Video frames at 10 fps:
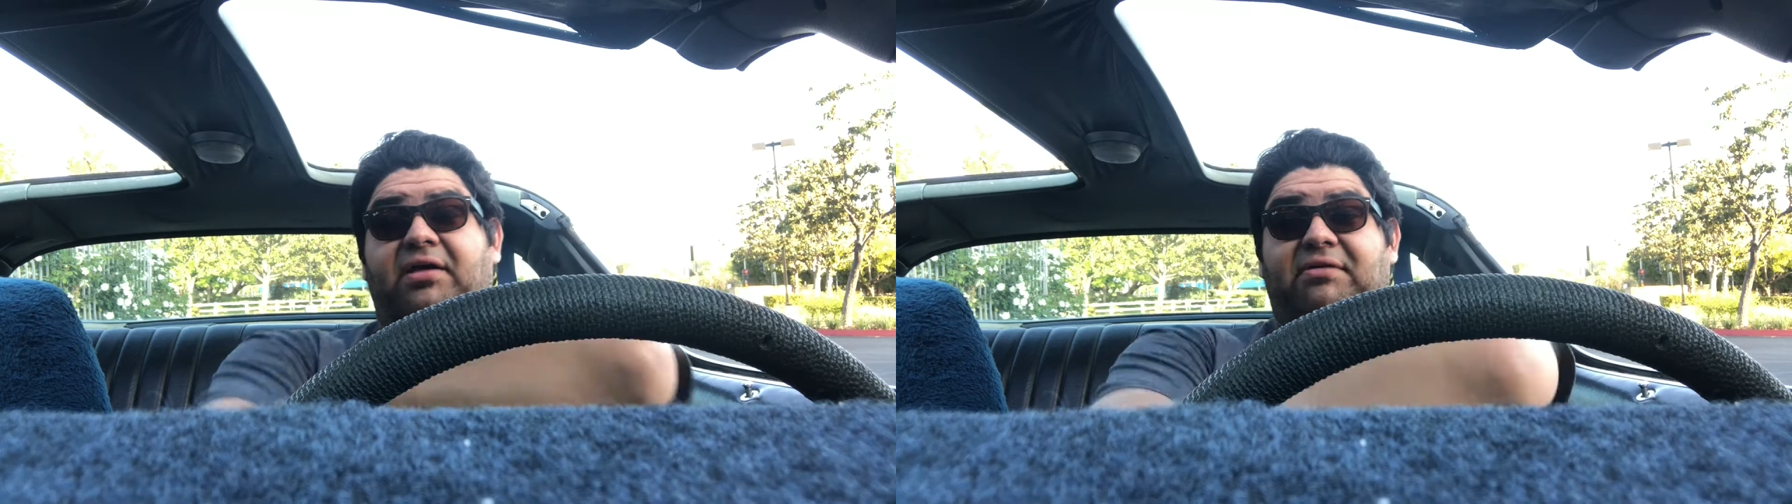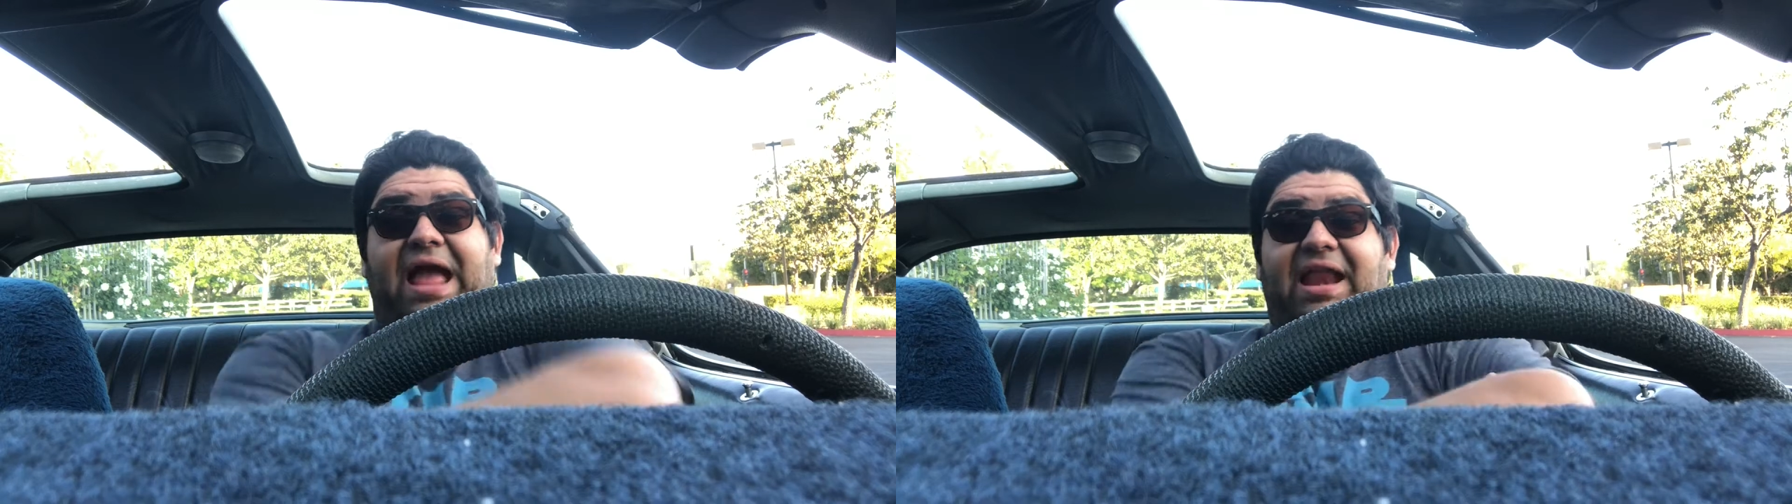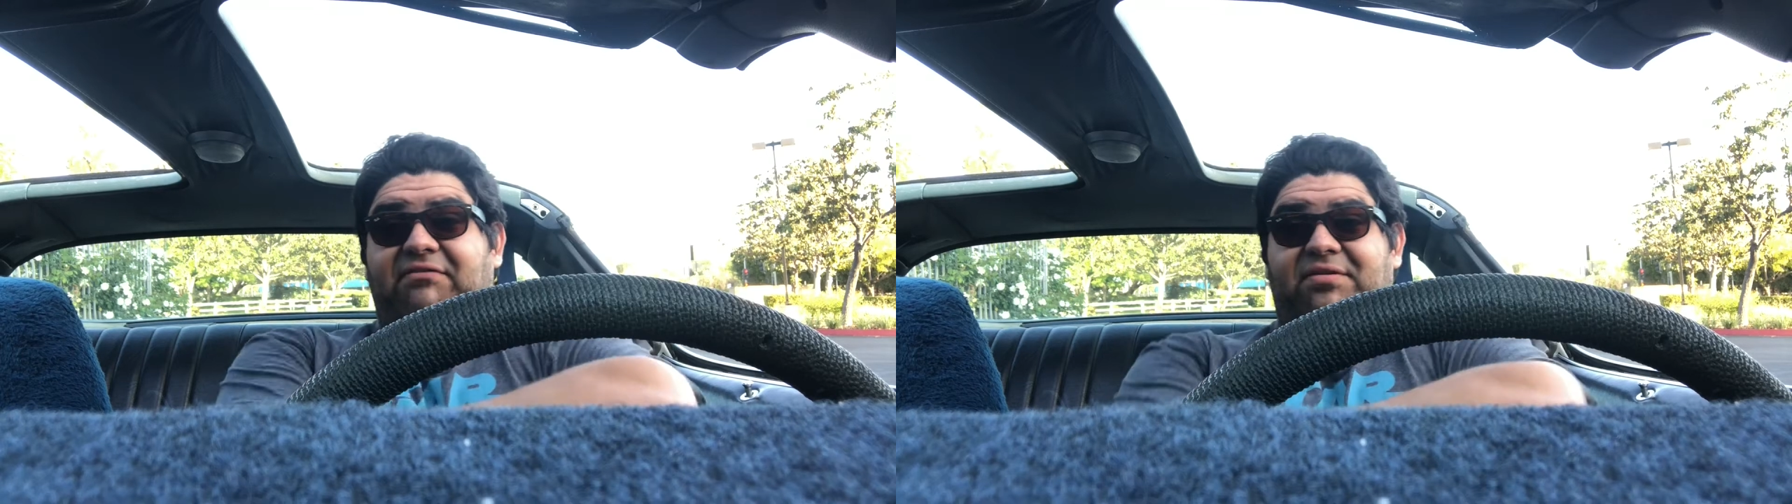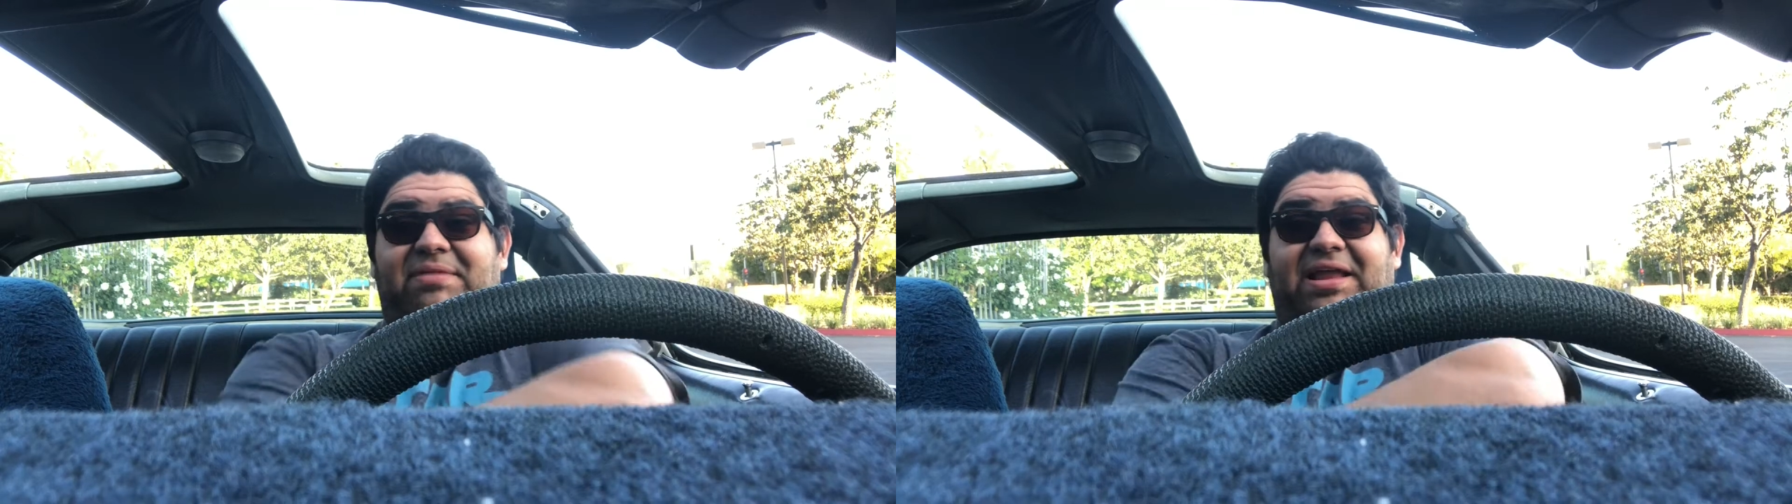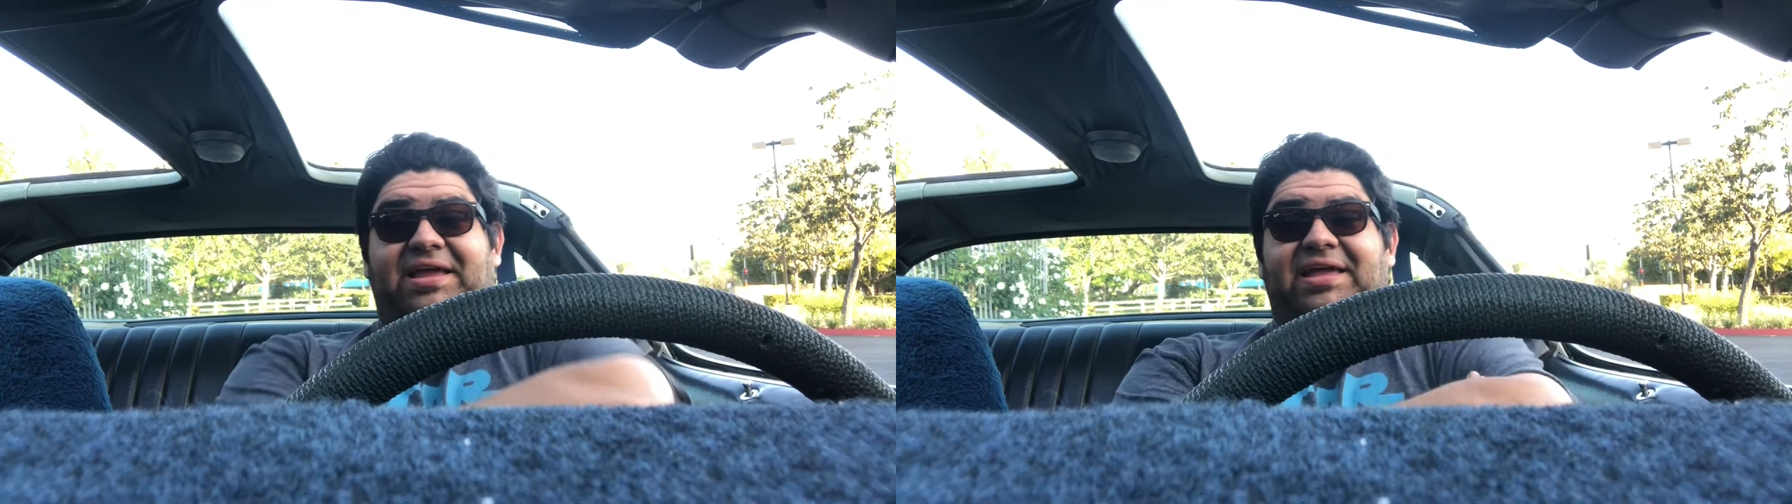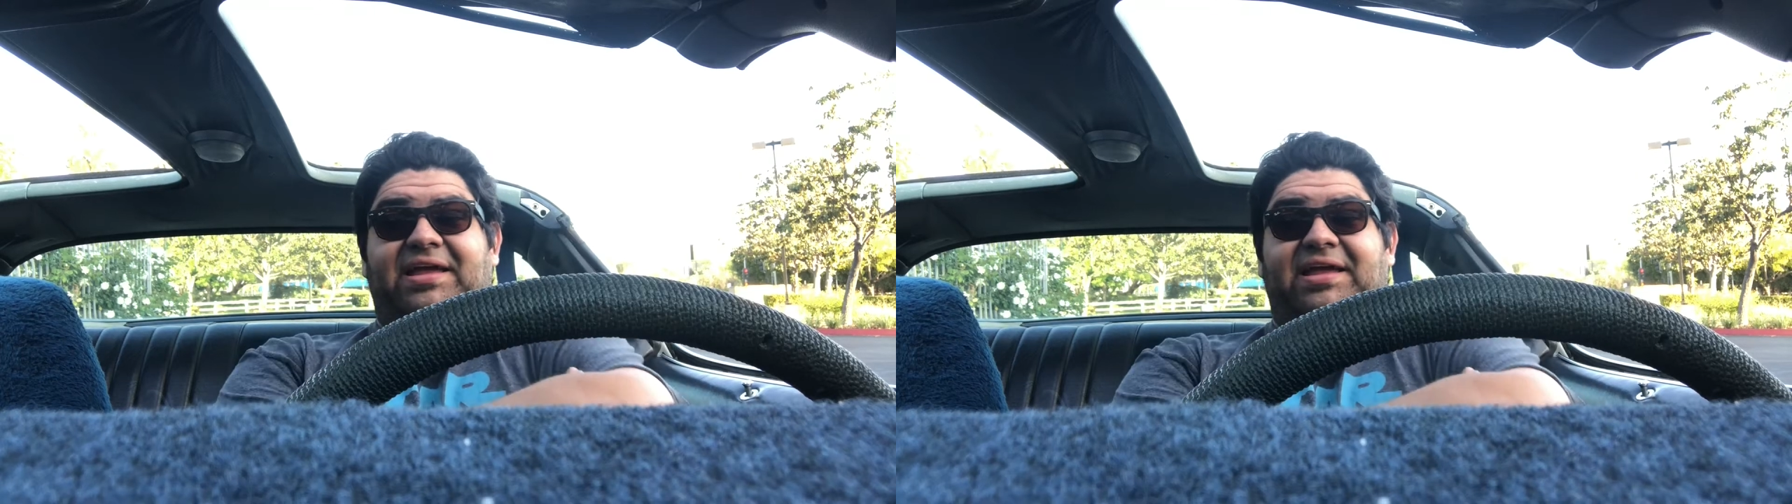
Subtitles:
right, everybody,